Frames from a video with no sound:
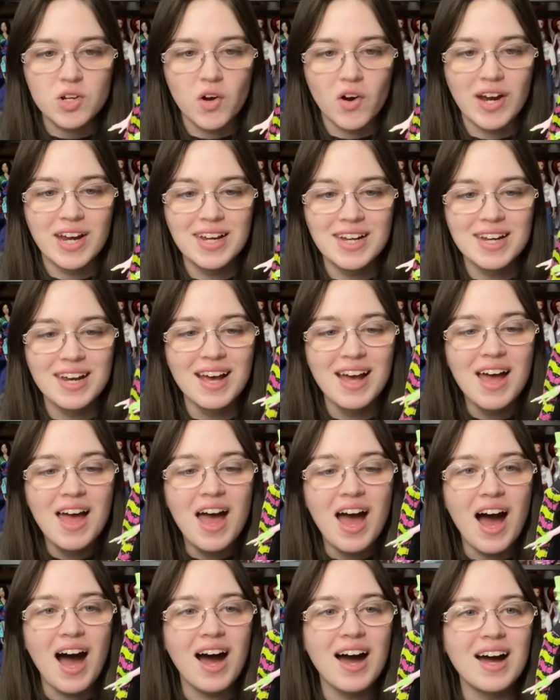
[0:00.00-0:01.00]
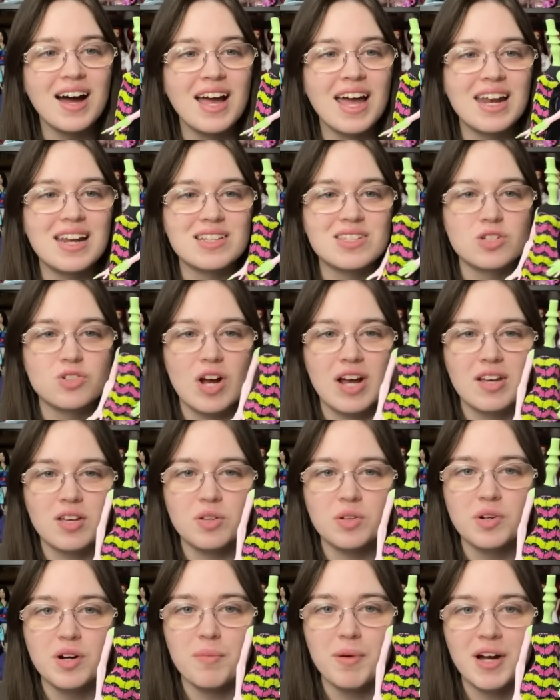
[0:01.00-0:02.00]
green uh and it's a
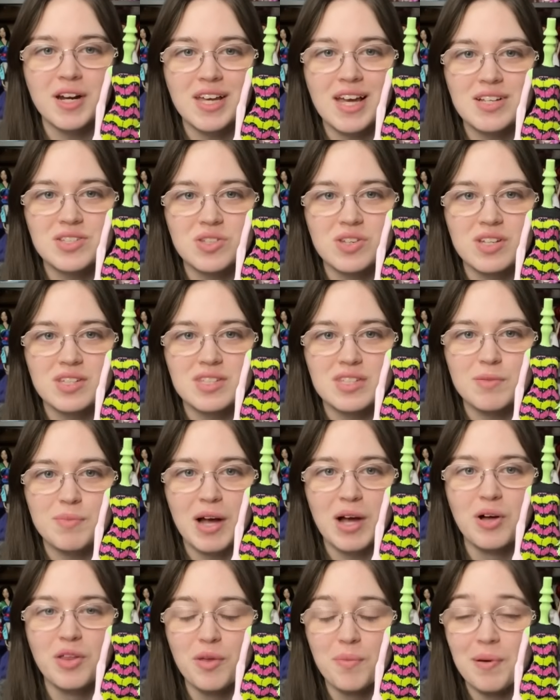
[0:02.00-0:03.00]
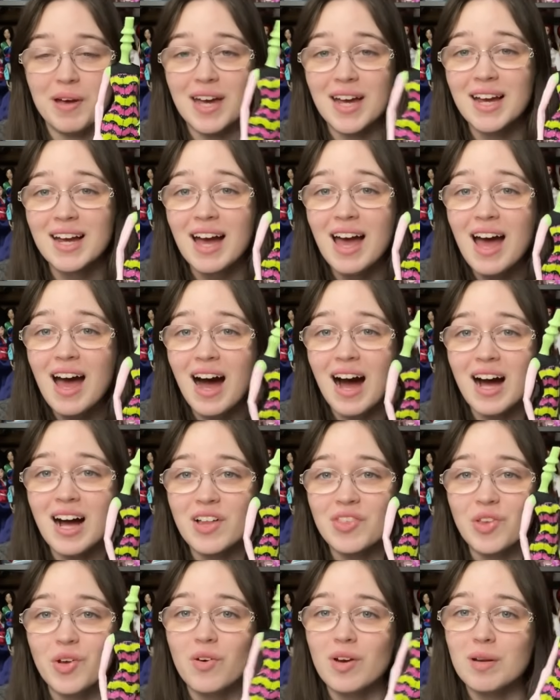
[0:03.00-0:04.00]
draculaura body as you can see by all the pink uh,
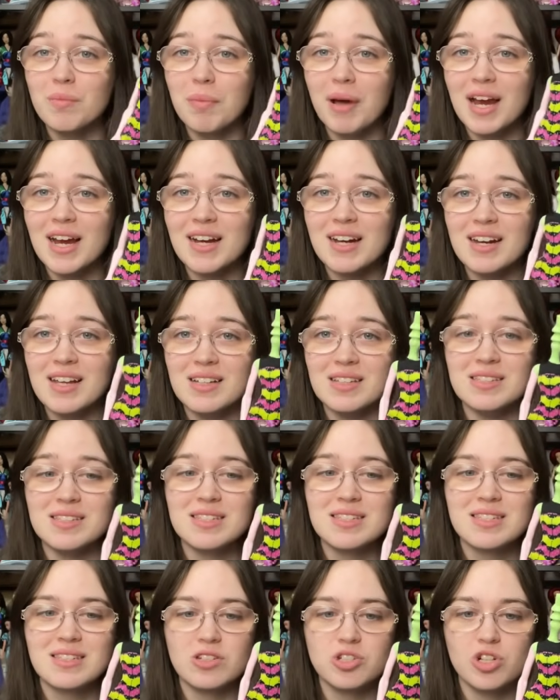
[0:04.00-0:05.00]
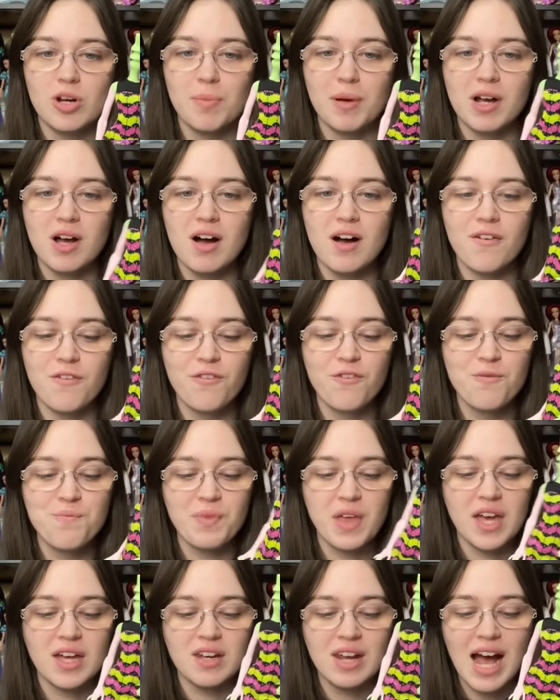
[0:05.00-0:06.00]
and the green paint is chipping off
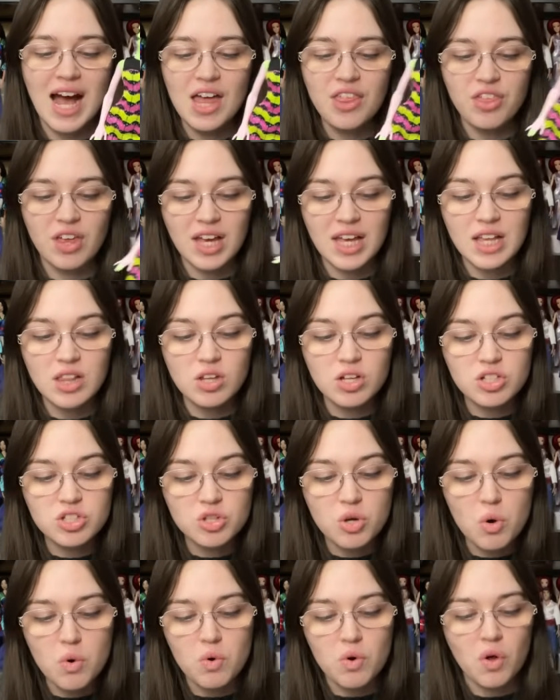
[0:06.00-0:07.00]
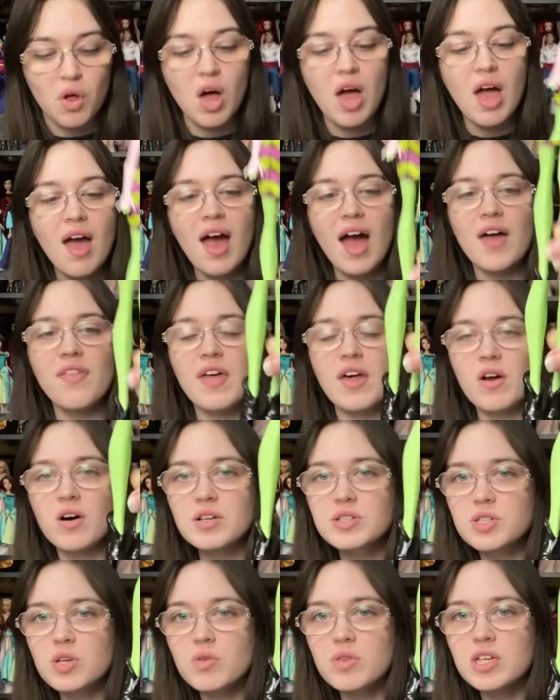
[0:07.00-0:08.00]
and i think it looks cool and then
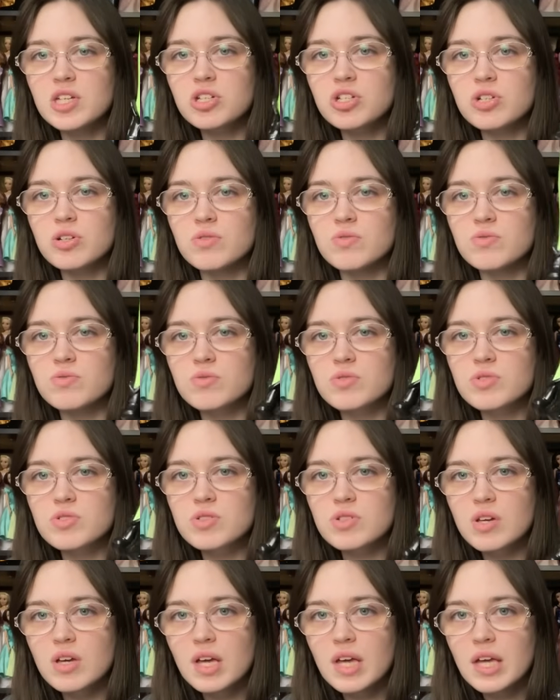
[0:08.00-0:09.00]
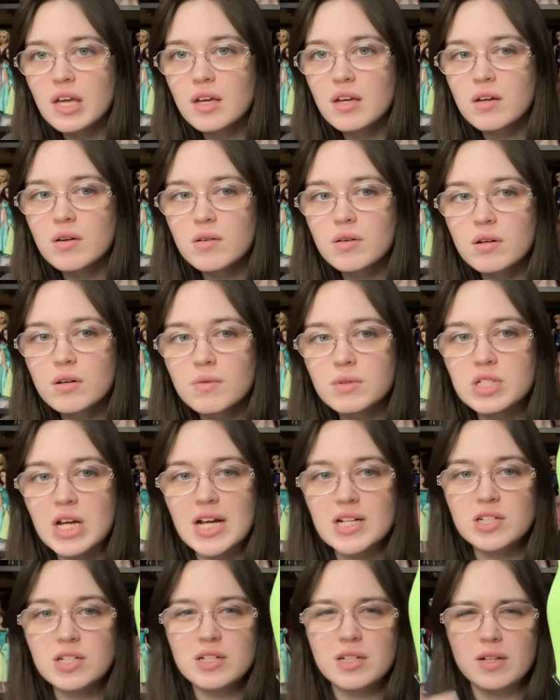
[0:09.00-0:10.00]
also these shoes which i
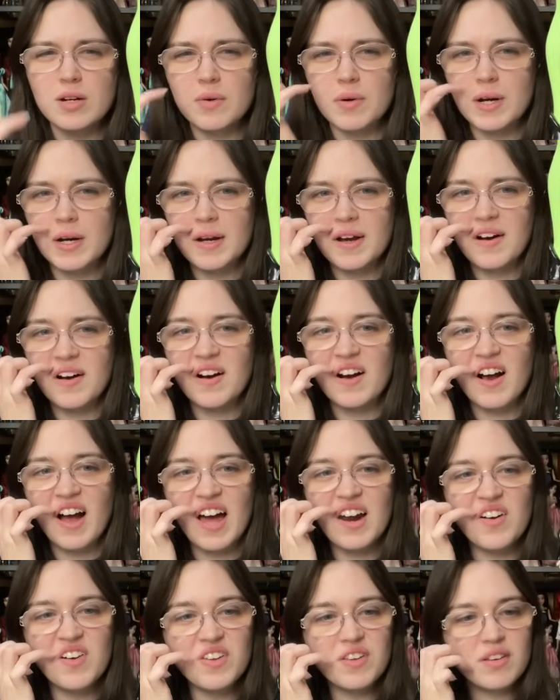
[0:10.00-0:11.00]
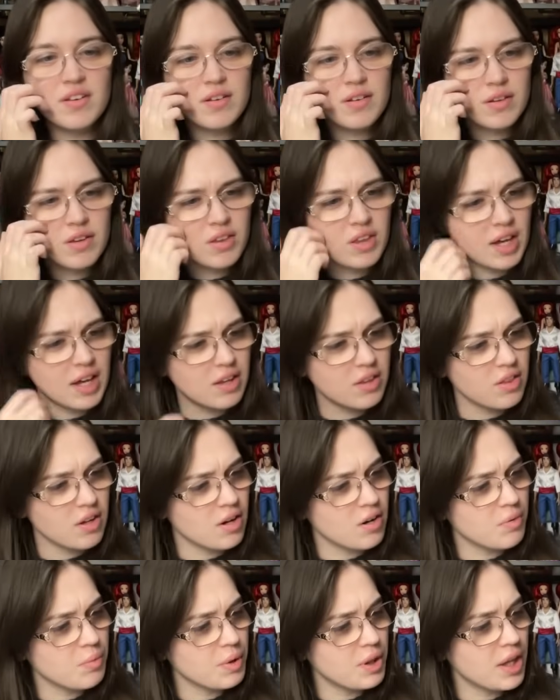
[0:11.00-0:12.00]
actually didn't know were in here i don't think
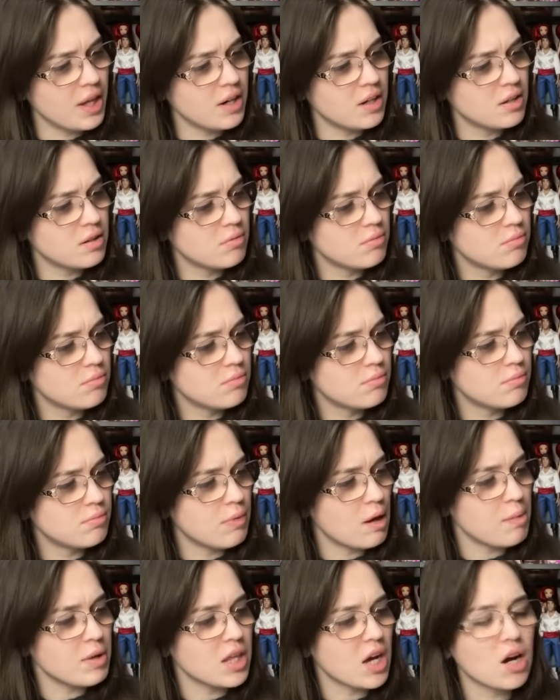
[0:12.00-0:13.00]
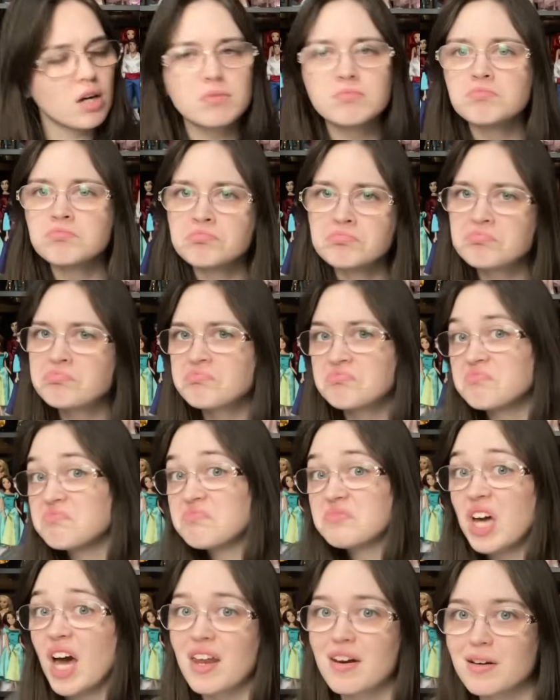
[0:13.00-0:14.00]
they're related. Maybe they are.
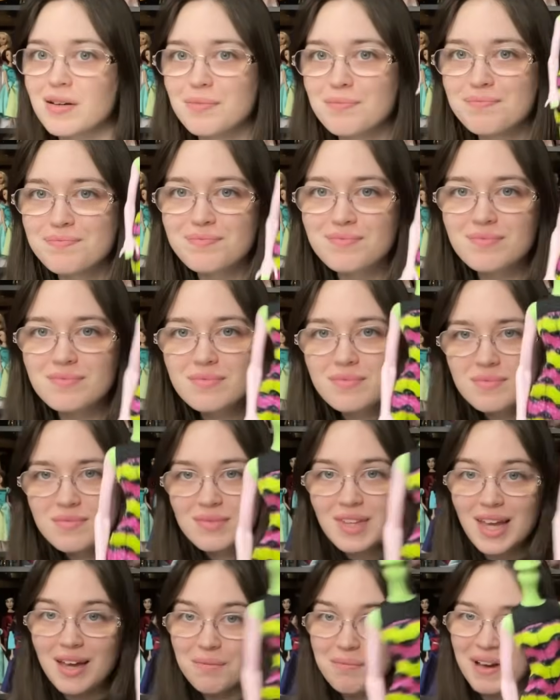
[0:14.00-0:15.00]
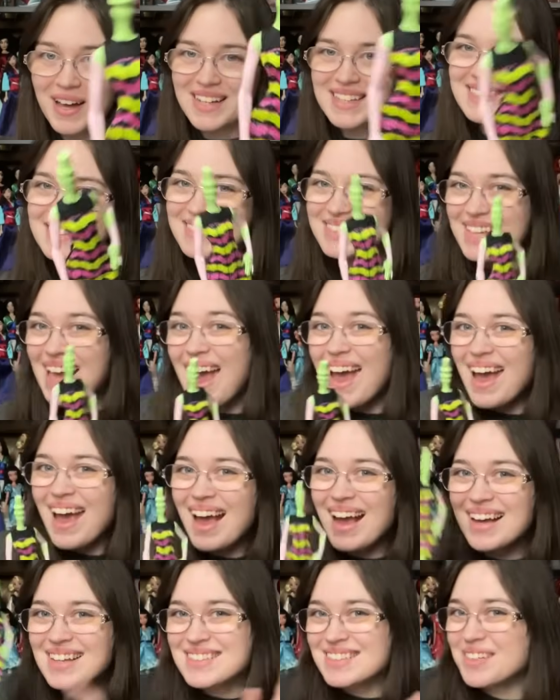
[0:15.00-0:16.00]
I don't know. But
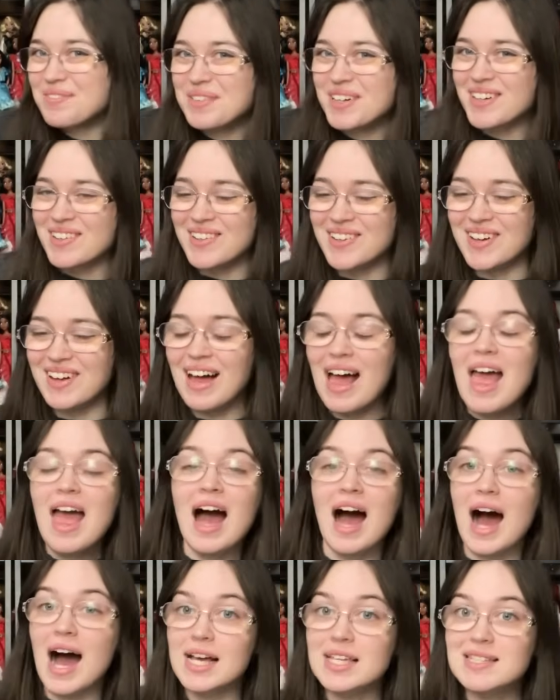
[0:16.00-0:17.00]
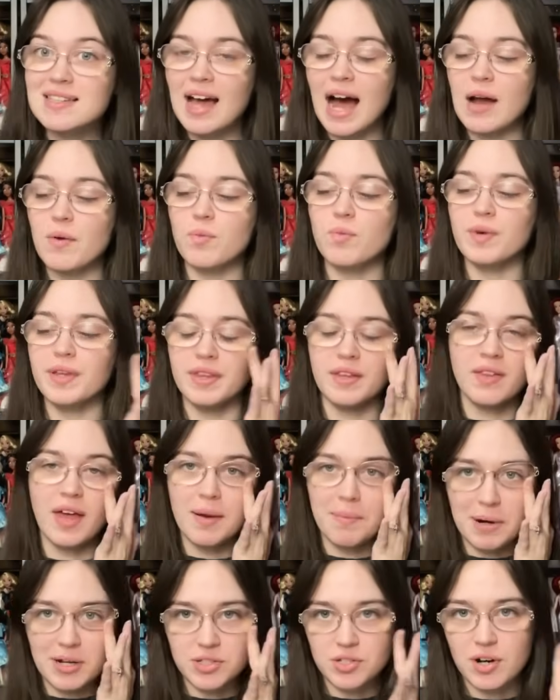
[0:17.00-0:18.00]
yay, super cool. I, I really like
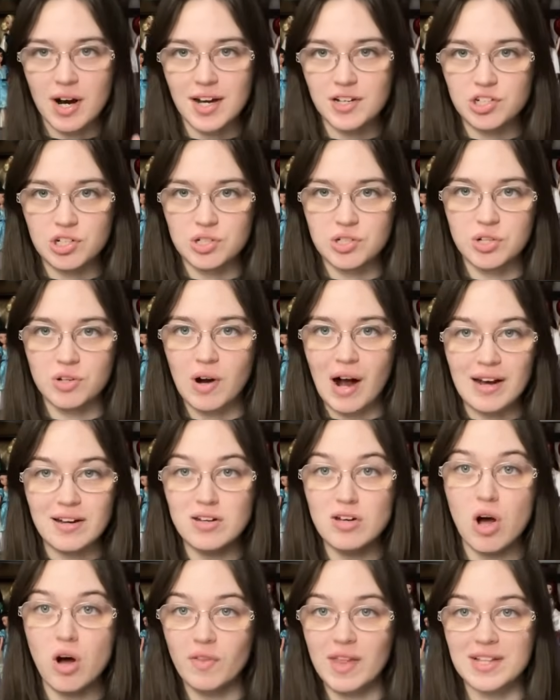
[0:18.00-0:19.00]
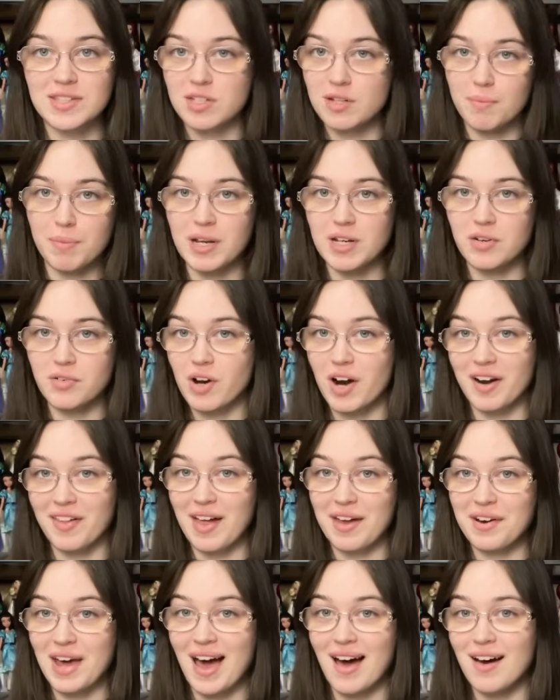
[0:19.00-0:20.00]
Monster High G2 too. I know that's an opinion not
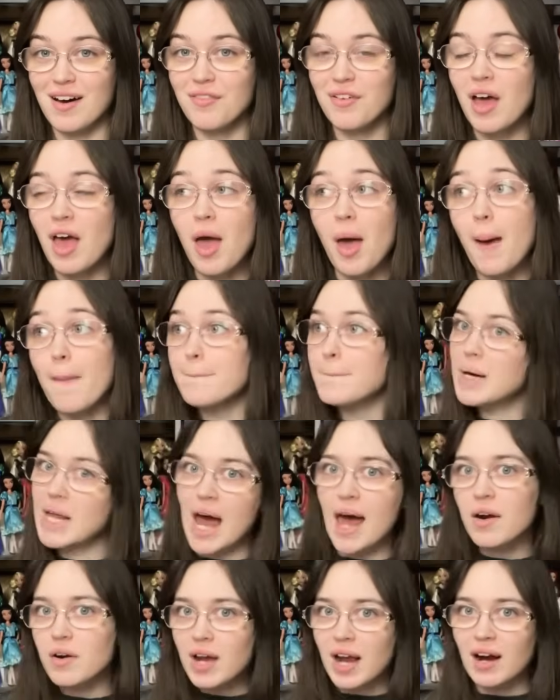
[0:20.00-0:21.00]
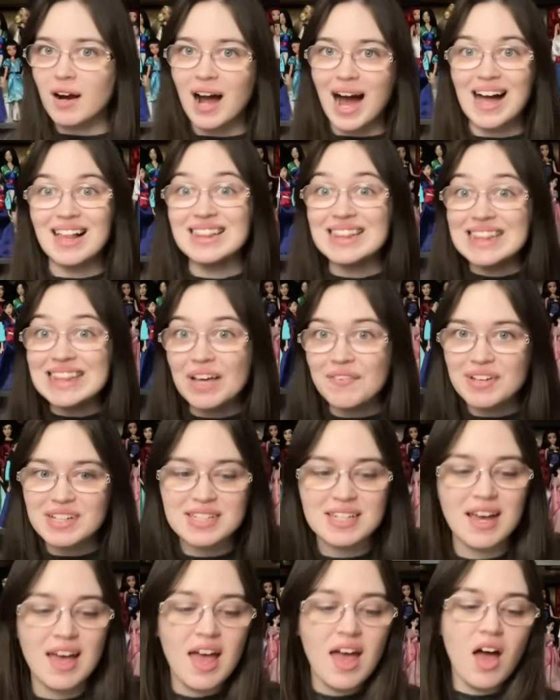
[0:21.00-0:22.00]
allowed to have, but I don't care. I love it.
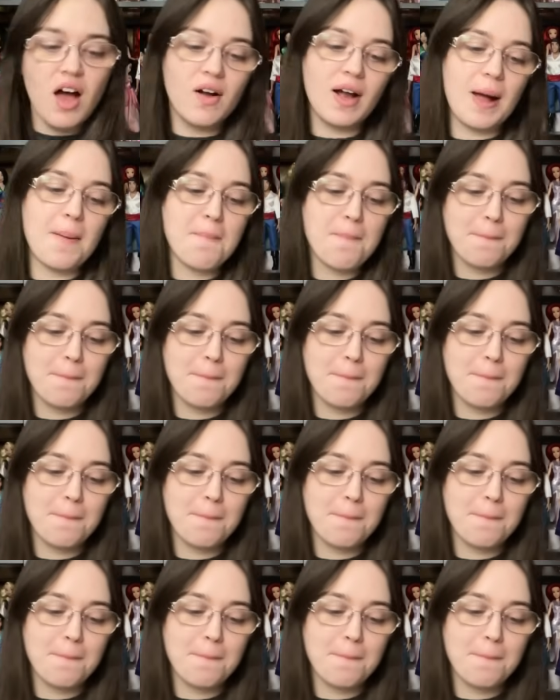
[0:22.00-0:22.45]
Okay.